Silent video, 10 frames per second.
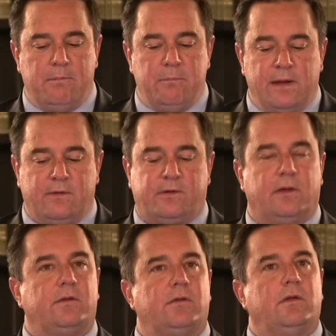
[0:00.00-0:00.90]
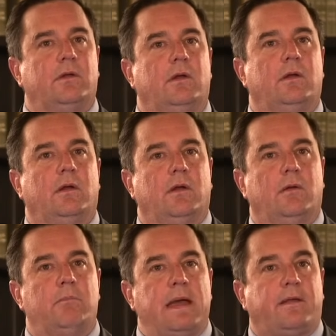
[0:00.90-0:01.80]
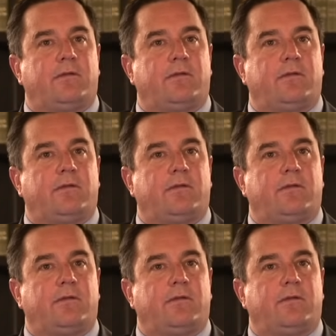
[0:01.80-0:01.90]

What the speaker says: ministers makes